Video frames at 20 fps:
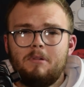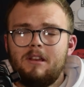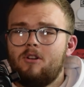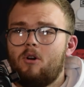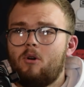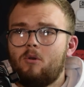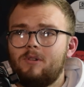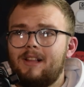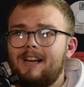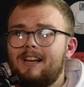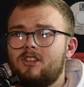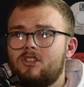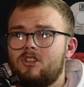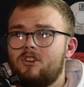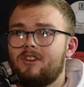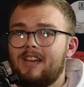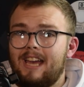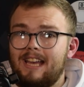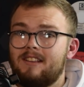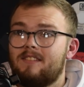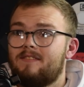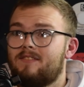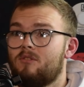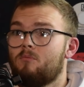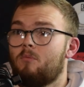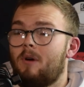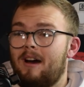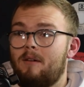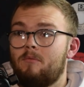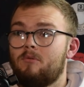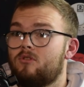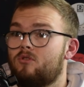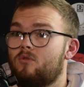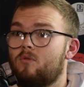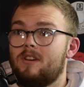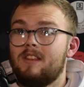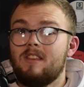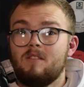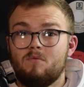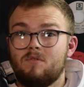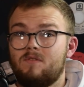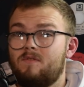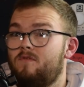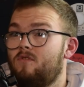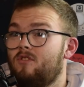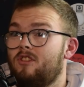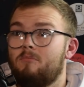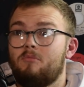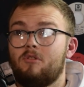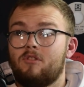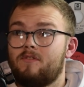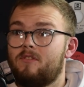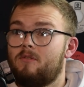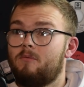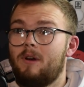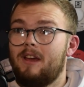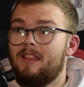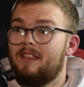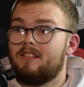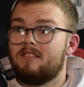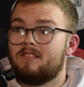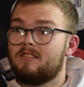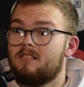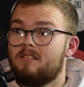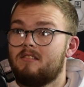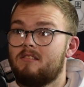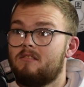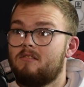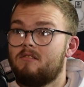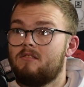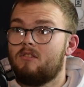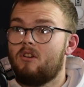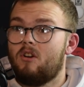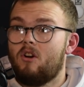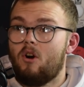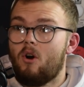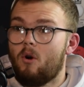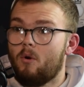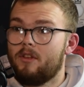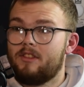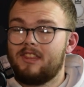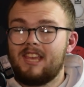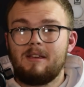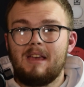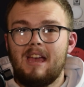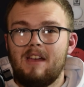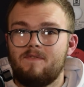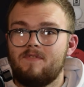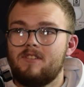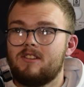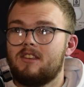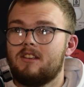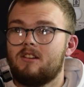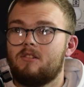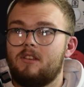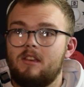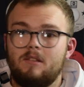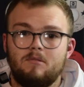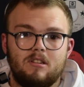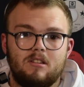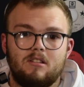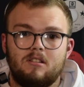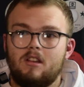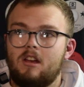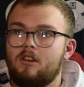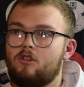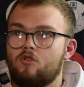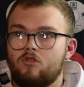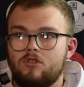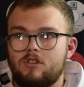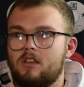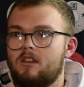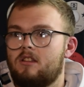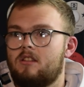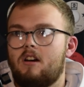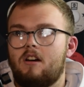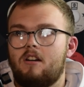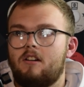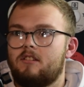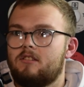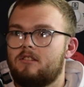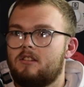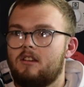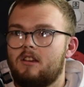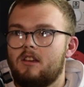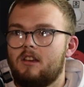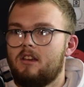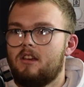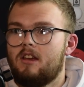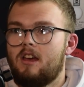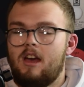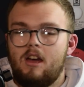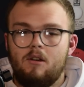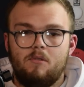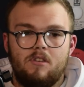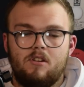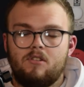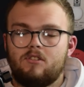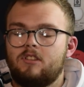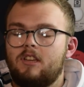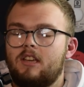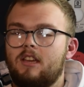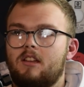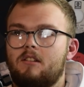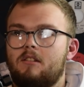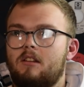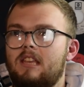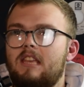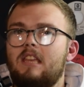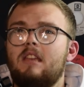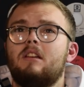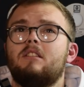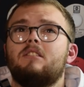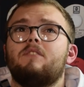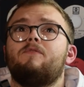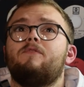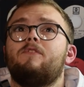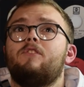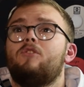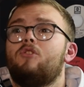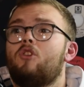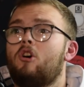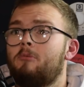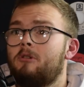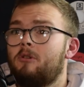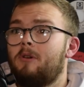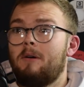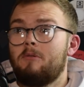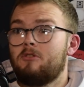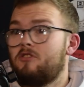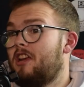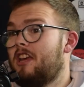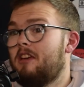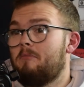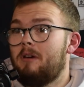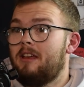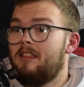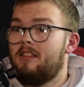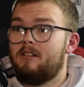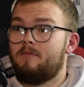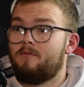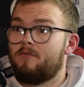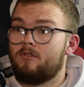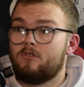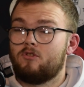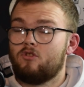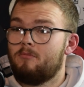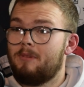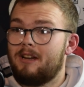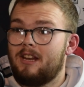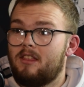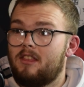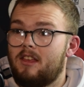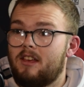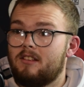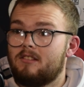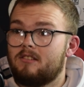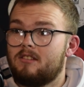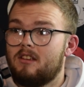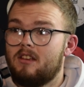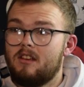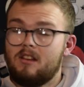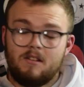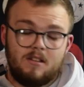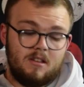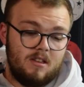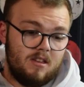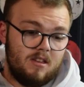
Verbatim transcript: He spent all last year kind of doing what I was doing. He was fully booked for weddings. All the time, every single day. He was an acoustic guitarist. Out there singing, he is phenomenal. I was recommending him for so many things.